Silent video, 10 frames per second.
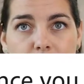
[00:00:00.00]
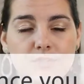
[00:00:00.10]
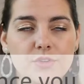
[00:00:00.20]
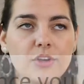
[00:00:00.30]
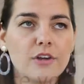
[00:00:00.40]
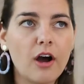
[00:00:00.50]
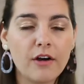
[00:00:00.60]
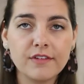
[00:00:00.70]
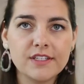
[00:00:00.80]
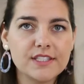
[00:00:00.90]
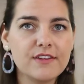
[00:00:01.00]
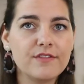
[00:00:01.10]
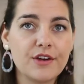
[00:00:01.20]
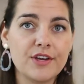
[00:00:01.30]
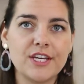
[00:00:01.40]
So there are obviously
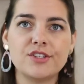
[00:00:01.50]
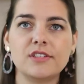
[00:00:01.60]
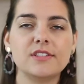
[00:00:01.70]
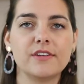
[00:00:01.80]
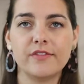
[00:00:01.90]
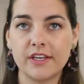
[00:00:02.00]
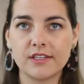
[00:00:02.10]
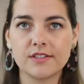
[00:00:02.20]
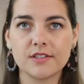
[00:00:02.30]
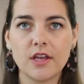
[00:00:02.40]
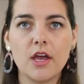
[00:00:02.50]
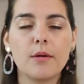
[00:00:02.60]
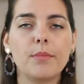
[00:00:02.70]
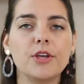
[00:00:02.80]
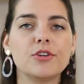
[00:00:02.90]
variations of this,
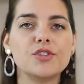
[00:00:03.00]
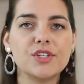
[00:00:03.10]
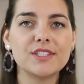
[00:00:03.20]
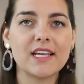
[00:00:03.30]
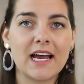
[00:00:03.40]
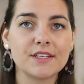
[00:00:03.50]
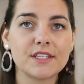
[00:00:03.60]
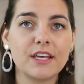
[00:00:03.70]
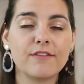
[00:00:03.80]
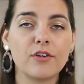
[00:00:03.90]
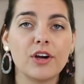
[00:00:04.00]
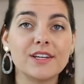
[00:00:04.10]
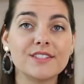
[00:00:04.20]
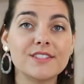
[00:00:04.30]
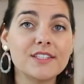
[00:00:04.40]
but you're just asking for
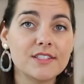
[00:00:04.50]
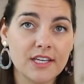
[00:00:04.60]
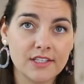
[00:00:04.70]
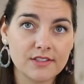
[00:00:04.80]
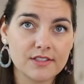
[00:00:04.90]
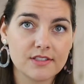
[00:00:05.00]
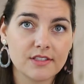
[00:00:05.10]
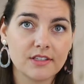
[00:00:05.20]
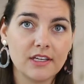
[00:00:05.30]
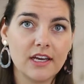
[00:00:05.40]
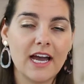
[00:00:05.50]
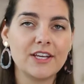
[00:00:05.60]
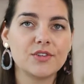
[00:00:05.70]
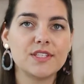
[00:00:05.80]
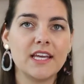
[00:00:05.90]
assistance and
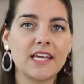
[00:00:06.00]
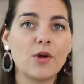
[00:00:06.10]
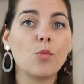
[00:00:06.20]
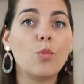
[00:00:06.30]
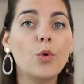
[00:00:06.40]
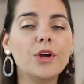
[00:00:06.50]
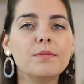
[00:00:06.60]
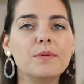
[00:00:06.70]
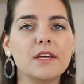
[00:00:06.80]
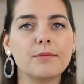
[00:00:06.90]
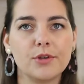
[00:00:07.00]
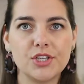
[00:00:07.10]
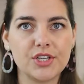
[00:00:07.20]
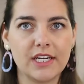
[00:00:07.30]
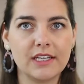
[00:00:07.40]
you're saying it would be
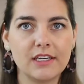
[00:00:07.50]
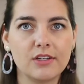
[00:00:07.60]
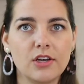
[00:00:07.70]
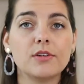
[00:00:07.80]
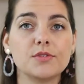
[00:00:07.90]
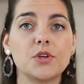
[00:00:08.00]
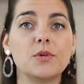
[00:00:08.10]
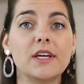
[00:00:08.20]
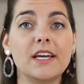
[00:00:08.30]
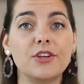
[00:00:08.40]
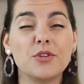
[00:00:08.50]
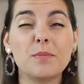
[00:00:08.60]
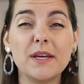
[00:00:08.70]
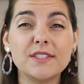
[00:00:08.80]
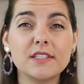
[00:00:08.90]
appreciated. So you're
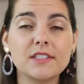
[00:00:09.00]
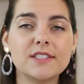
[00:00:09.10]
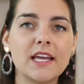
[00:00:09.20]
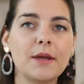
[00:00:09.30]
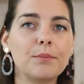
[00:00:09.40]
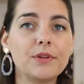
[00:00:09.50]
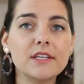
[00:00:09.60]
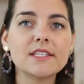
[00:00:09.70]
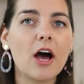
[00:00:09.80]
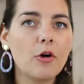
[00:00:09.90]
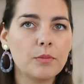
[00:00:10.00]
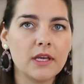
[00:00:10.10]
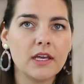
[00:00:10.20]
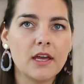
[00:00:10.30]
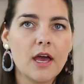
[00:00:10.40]
basically saying, please help
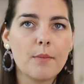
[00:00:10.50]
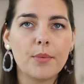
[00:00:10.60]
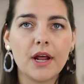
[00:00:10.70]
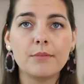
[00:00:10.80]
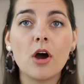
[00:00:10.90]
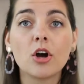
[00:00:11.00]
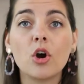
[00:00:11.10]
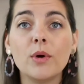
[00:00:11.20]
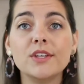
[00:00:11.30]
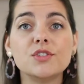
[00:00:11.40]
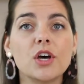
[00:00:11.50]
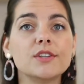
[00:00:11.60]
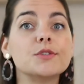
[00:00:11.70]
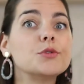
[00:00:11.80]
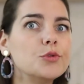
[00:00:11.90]
me, but I'm not going to
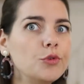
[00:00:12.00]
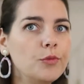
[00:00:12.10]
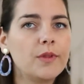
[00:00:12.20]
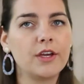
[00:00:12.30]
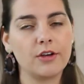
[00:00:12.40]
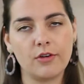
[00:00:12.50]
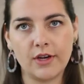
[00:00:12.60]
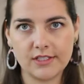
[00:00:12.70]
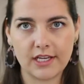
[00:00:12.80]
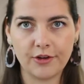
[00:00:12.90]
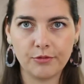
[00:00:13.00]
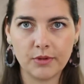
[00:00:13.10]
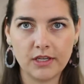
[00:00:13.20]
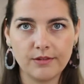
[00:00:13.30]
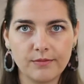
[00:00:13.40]
assume that you're going to help
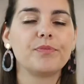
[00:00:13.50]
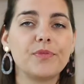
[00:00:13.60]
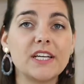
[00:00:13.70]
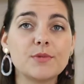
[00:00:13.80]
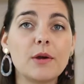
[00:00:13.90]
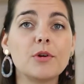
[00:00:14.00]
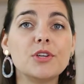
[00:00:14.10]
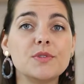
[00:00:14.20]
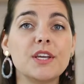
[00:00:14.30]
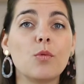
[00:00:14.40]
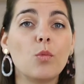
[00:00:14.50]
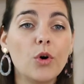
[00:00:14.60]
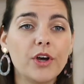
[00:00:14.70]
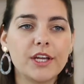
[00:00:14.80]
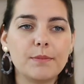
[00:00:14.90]
me. That's why we're using
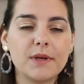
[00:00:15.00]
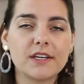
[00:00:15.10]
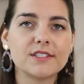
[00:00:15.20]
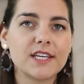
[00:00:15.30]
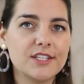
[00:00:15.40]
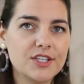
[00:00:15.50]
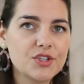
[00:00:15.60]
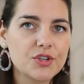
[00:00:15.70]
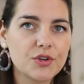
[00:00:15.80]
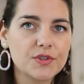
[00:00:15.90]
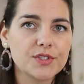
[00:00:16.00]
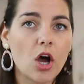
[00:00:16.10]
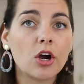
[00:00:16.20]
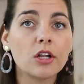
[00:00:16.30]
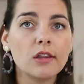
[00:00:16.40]
would, because conditionals
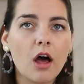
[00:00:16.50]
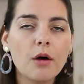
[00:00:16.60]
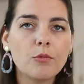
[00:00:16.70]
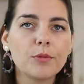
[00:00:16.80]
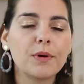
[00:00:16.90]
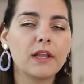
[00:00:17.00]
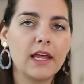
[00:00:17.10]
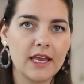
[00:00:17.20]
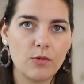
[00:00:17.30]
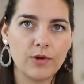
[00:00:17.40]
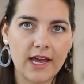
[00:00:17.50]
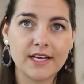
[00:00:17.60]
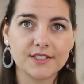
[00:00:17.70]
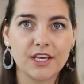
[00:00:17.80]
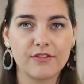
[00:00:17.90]
are a lot more polite when
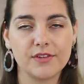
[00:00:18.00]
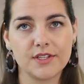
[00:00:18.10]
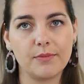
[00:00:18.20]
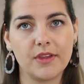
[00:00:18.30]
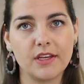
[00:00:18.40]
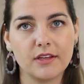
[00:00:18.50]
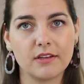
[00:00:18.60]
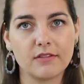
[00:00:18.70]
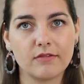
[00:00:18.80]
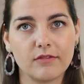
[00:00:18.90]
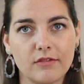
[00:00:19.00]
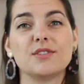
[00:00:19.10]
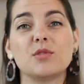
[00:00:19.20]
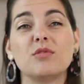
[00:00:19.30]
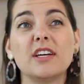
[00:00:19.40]
asking for something.
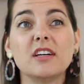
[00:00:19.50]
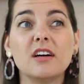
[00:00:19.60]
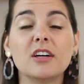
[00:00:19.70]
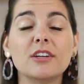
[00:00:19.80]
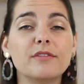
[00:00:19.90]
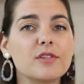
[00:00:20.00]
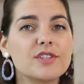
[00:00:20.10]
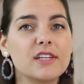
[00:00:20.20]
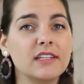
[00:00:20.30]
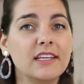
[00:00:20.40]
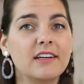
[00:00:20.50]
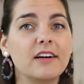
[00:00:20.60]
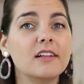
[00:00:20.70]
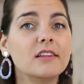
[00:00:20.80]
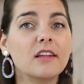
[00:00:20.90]
So there are unfortunately
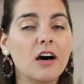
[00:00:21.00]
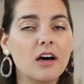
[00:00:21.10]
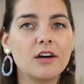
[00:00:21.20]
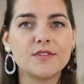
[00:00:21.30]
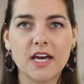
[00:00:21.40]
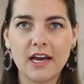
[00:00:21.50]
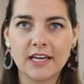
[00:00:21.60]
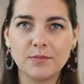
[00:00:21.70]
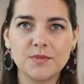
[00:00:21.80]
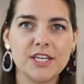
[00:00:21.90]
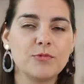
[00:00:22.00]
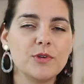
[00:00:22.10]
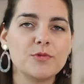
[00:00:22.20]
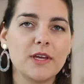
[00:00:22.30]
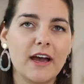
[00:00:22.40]
a lot of times in
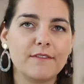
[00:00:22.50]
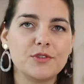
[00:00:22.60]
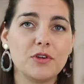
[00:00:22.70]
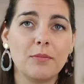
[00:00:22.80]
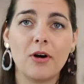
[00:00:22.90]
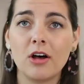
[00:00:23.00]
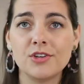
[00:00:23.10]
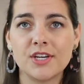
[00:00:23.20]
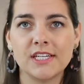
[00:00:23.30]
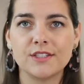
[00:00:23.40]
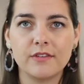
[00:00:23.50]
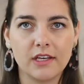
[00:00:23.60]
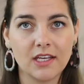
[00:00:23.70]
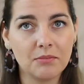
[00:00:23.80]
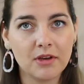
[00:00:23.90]
which we have to apologize via
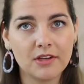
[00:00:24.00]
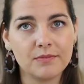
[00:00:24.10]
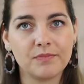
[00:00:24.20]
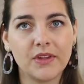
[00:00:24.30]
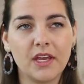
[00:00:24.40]
email.